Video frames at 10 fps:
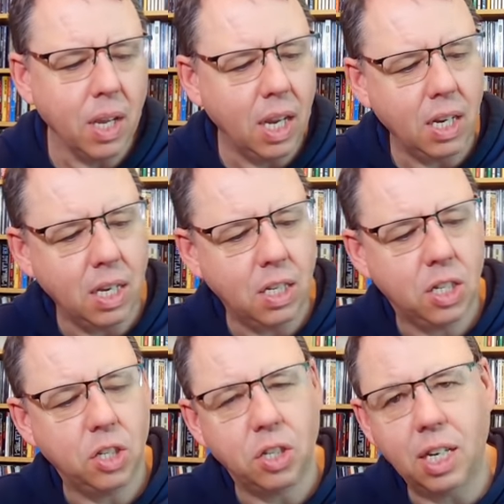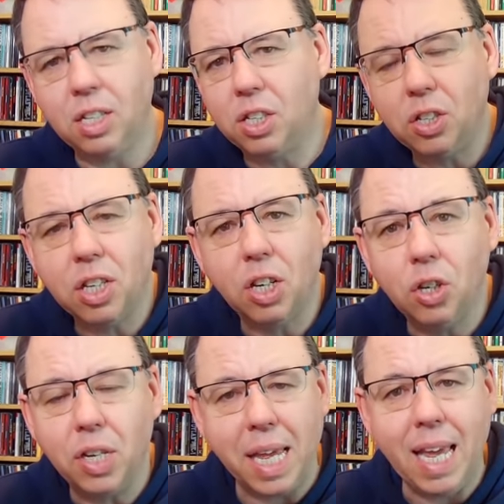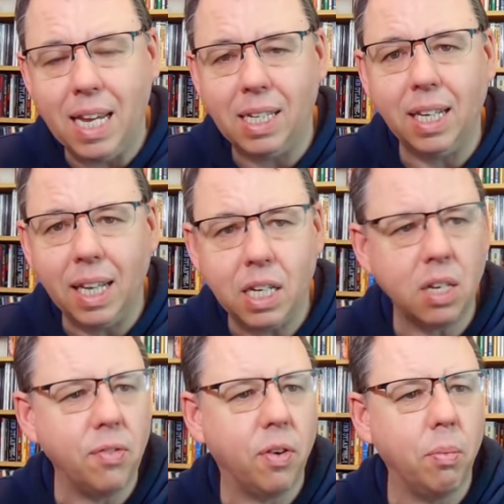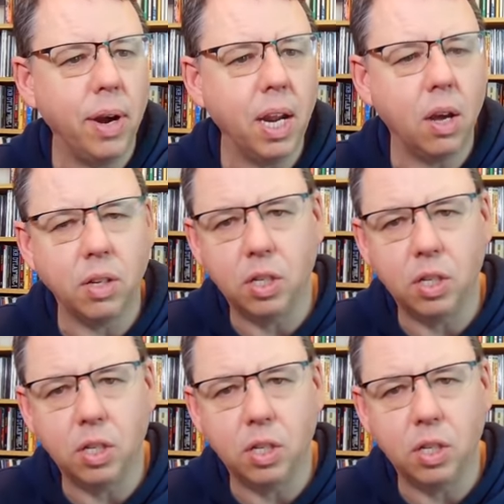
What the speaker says: it's just a good, easy listen from Ringo.